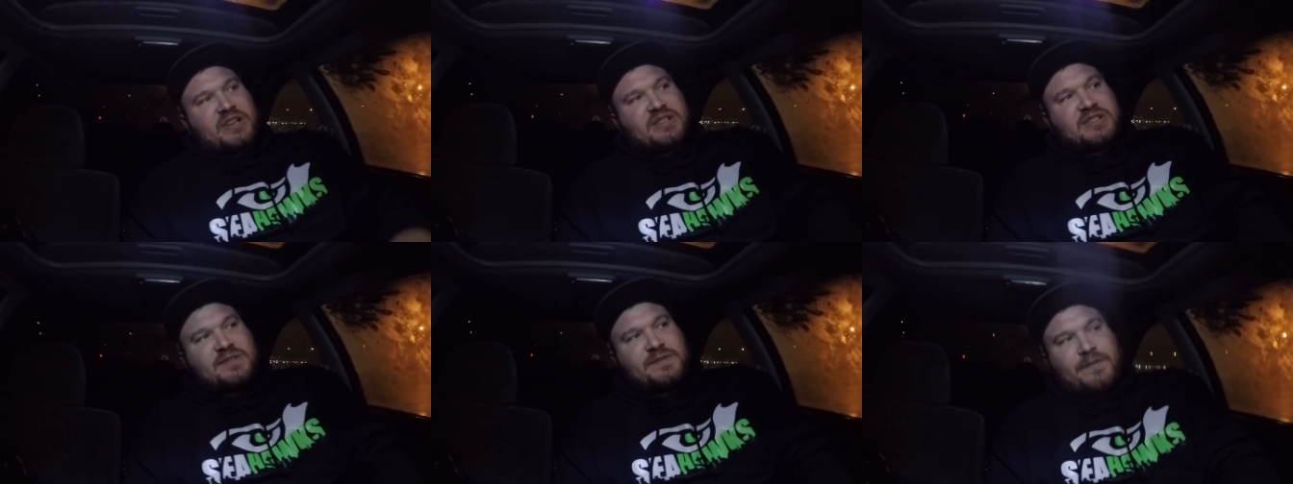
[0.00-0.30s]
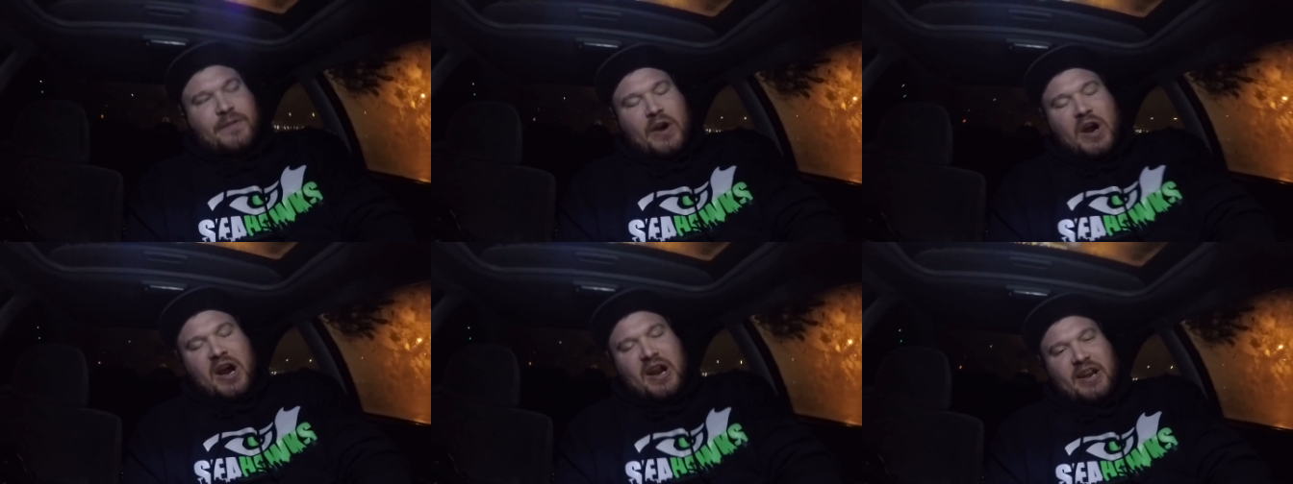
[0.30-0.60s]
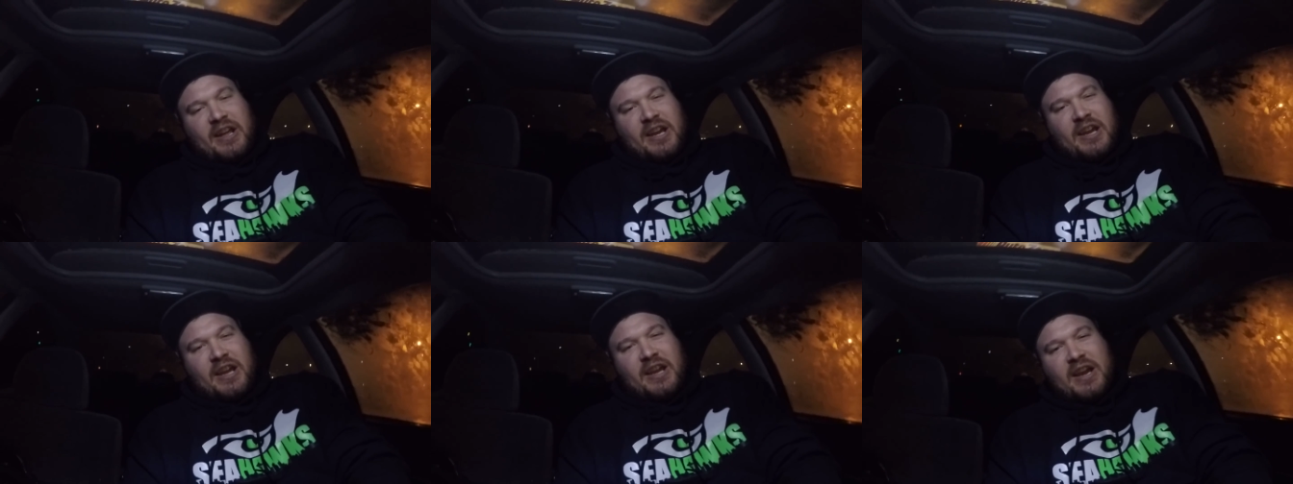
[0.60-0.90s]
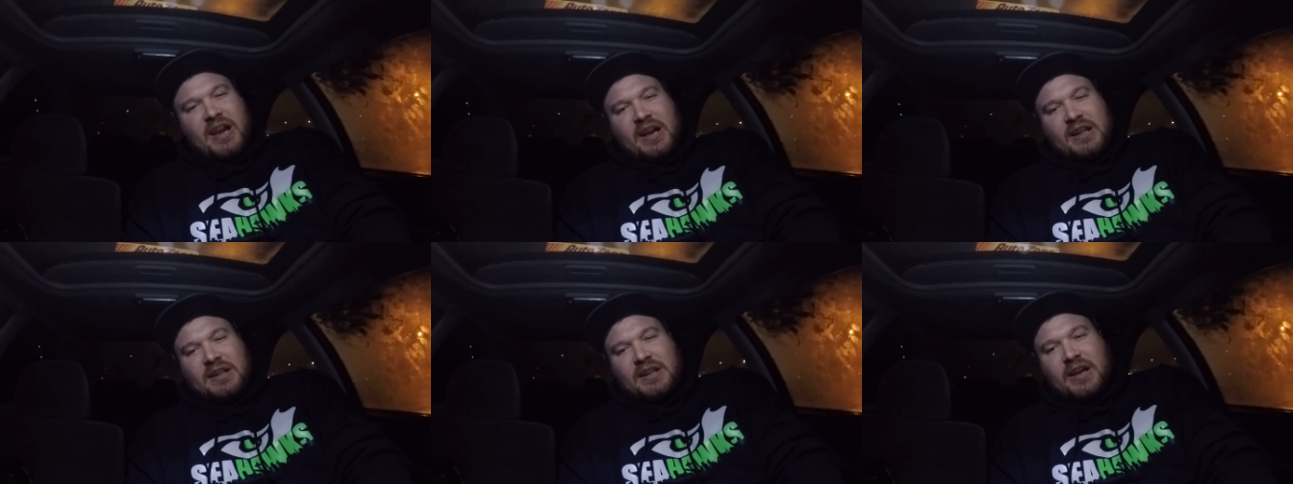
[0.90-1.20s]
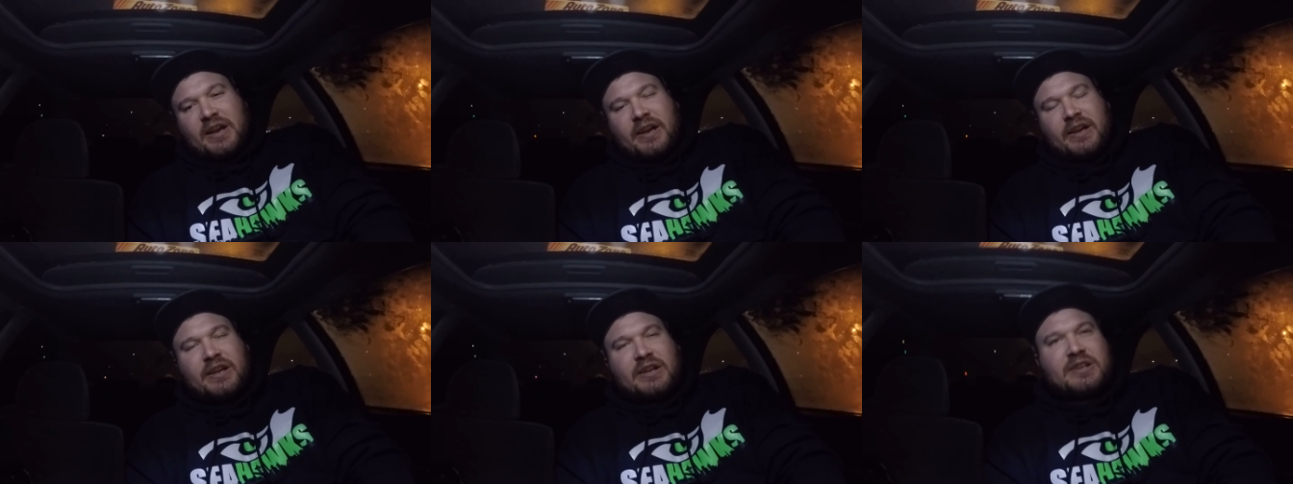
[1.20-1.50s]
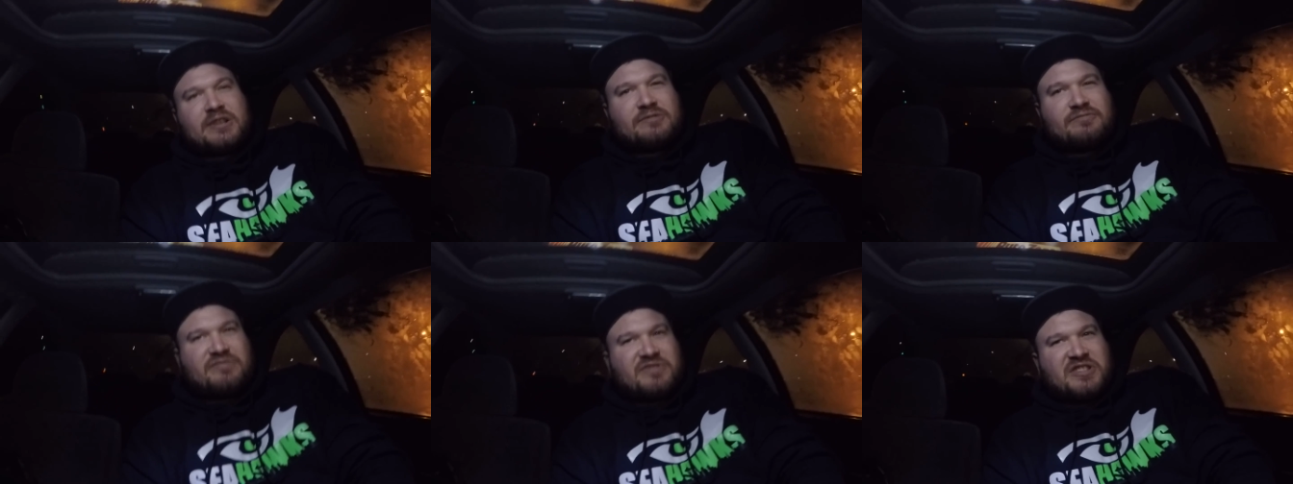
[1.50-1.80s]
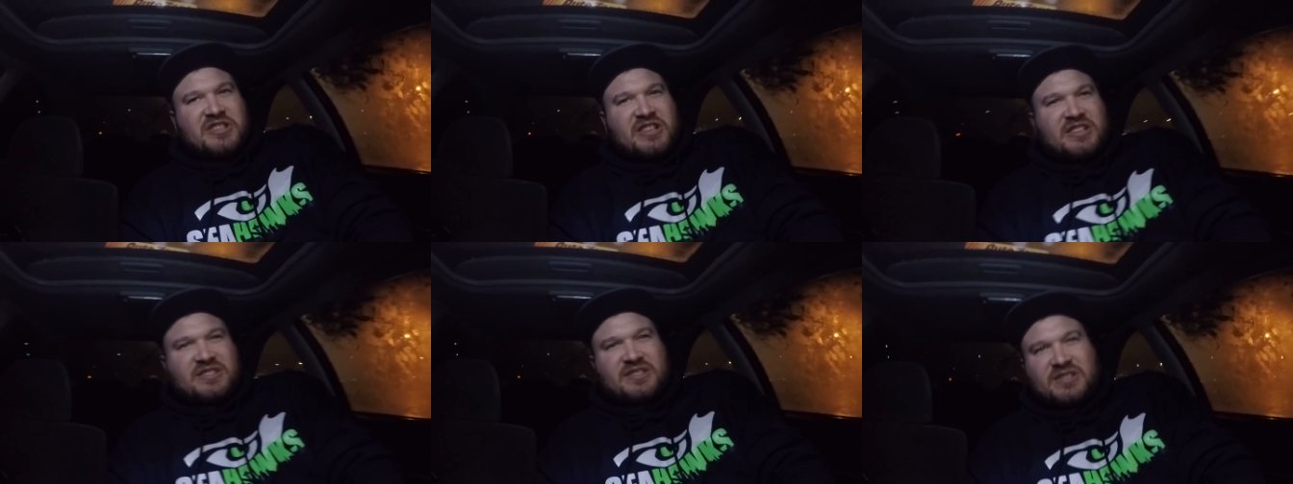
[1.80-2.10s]
It's Friday at like
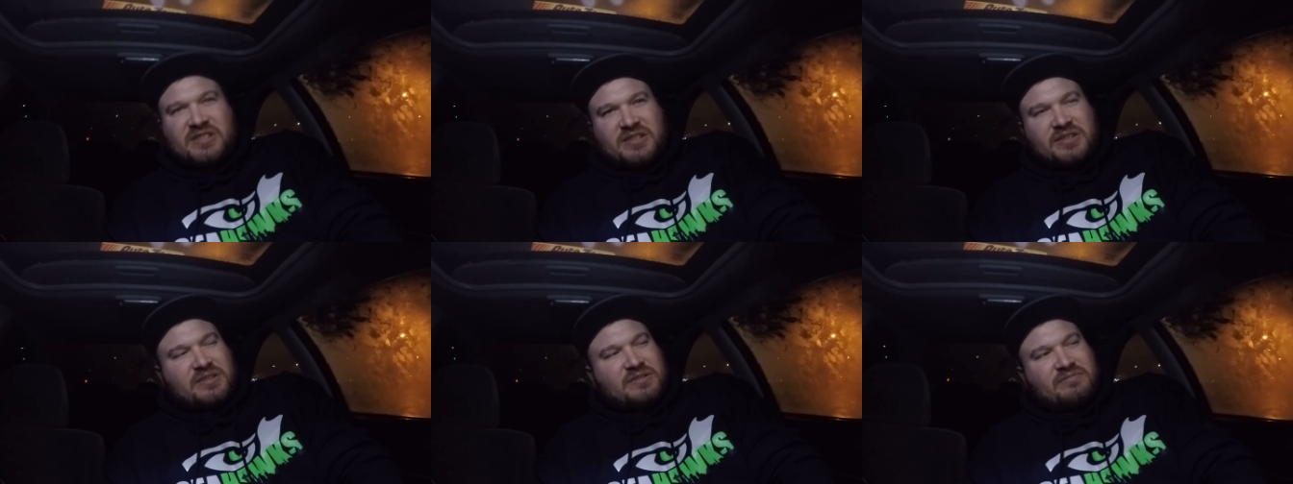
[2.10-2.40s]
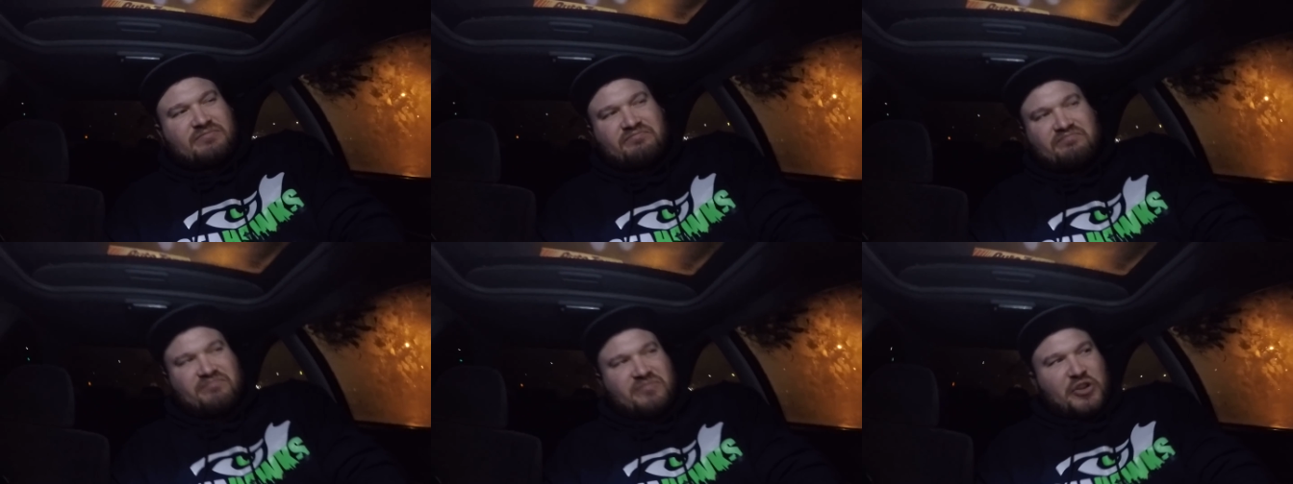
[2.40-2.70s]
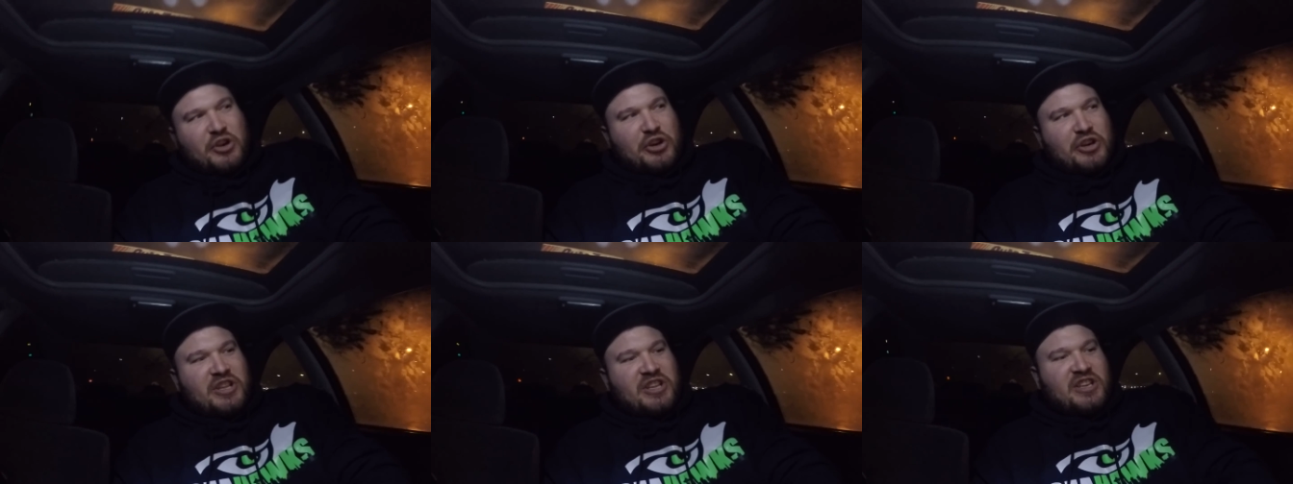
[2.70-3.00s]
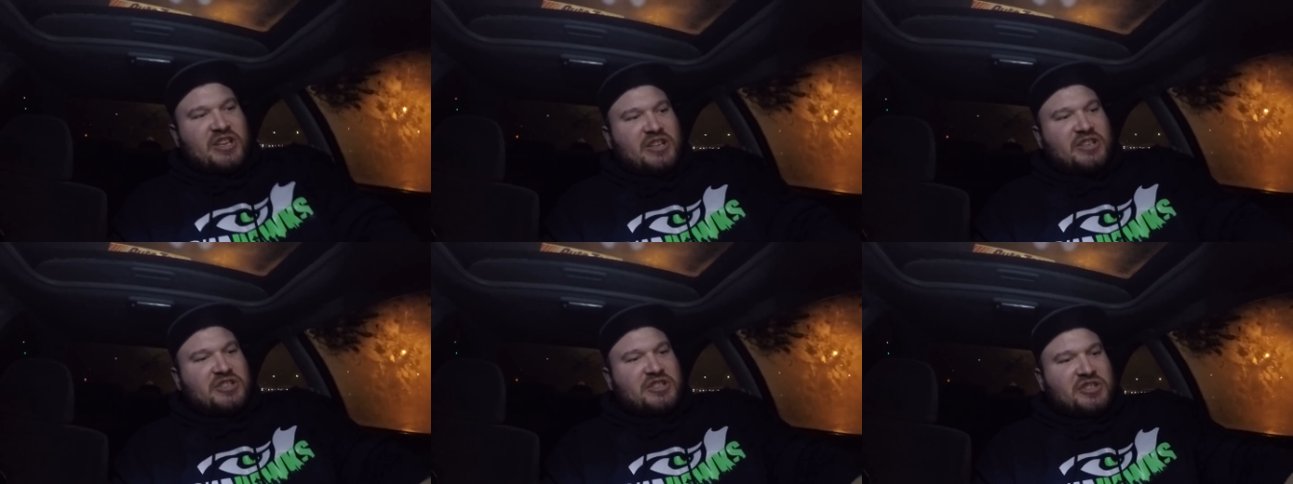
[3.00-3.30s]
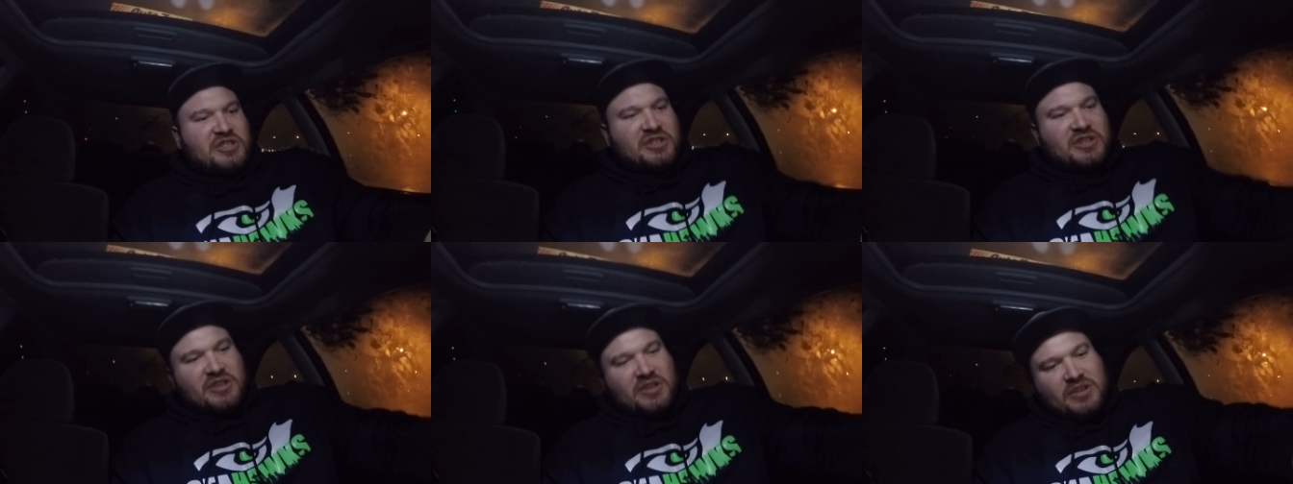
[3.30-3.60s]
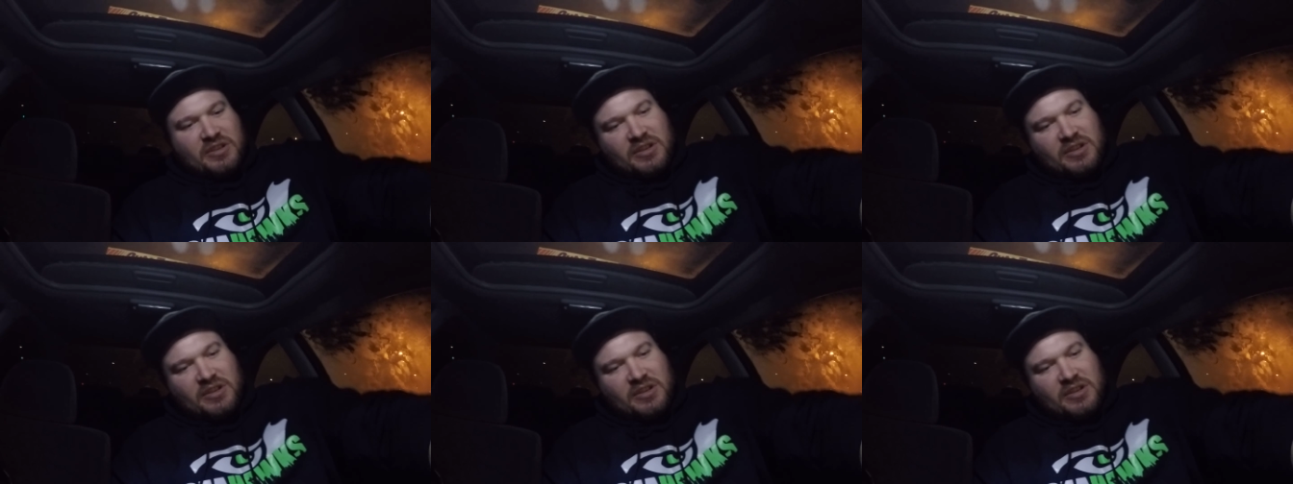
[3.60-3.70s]
6.30ish.